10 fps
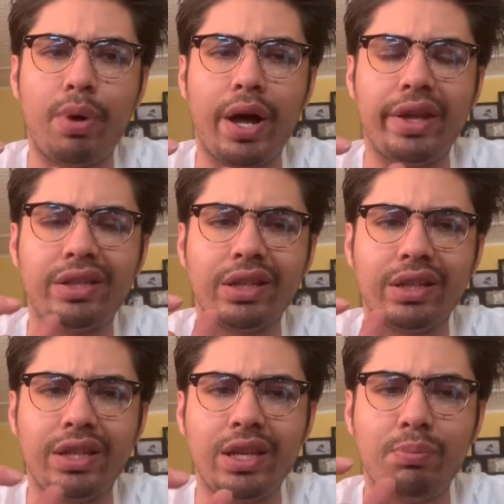but to
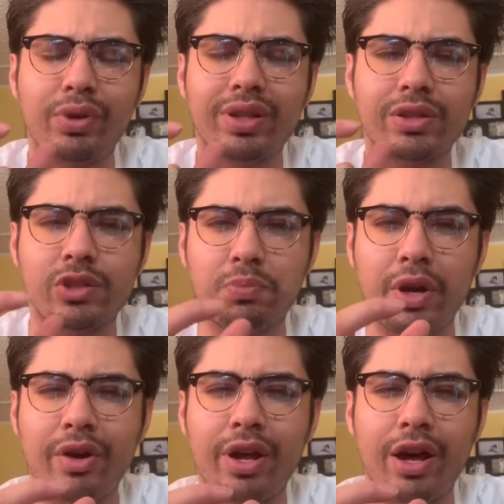keep with the
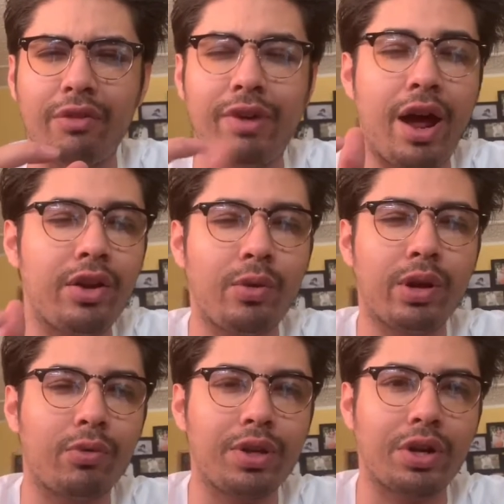spirit of not
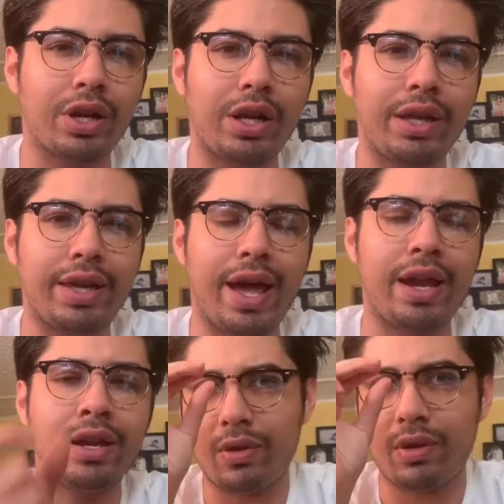knowing what you're gonna get,